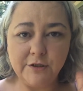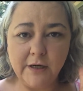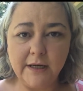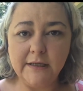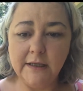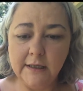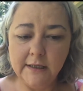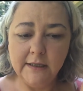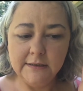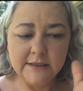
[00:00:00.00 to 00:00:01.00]
I tried
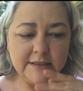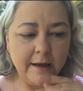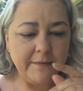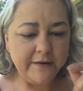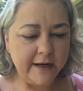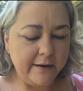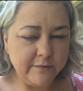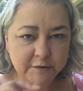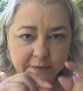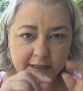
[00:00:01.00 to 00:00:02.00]
to stop it, then I
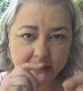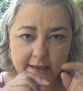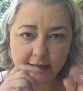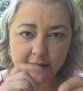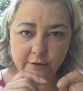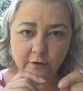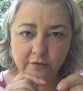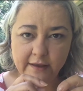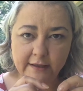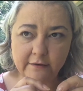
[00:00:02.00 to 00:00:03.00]
was picking at little
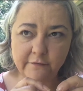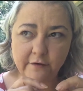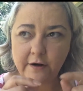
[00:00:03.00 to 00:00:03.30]
things for